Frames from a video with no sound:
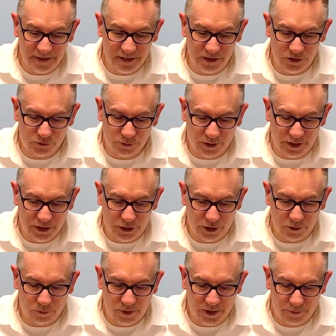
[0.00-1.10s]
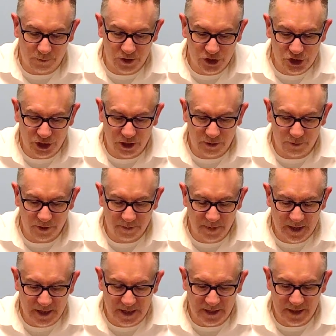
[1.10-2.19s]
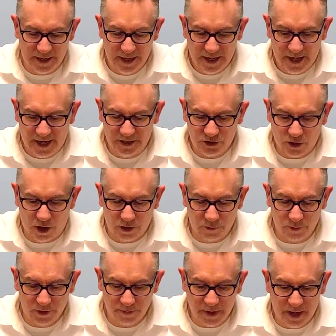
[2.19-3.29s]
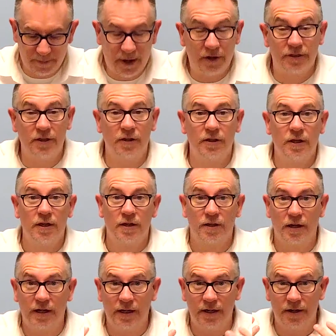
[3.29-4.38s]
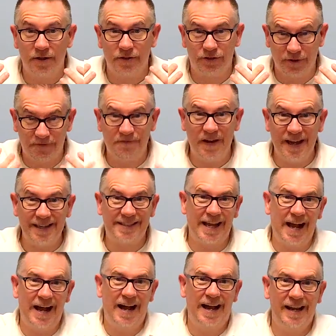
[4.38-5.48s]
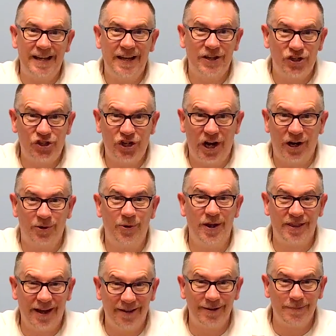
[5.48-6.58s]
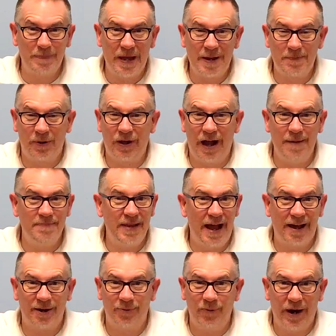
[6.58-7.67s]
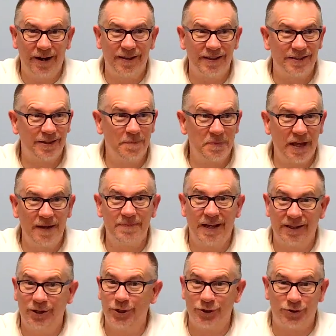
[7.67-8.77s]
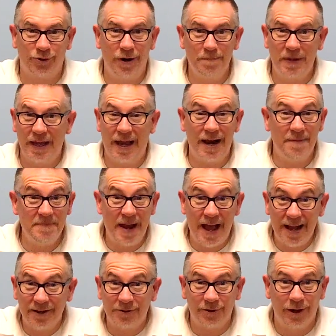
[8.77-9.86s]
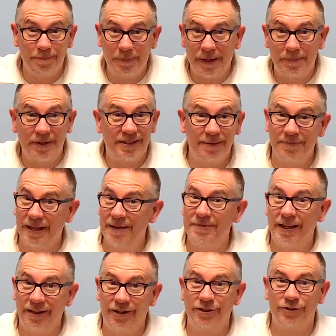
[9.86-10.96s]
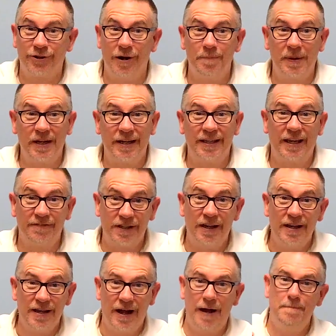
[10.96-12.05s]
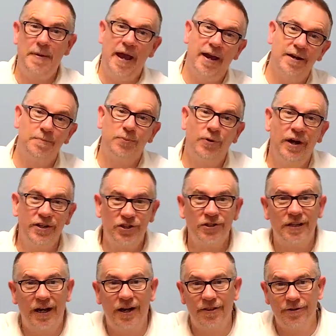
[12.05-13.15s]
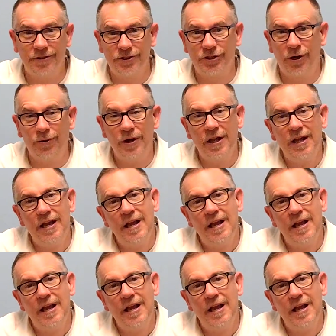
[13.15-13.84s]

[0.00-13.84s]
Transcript: is really good with sharing with me and talking with me about the face I share with other people. I'm not aware that sometimes I look grumpy, and I'm not grumpy, but sometimes I look grumpy, and it gives a bad impression to others. So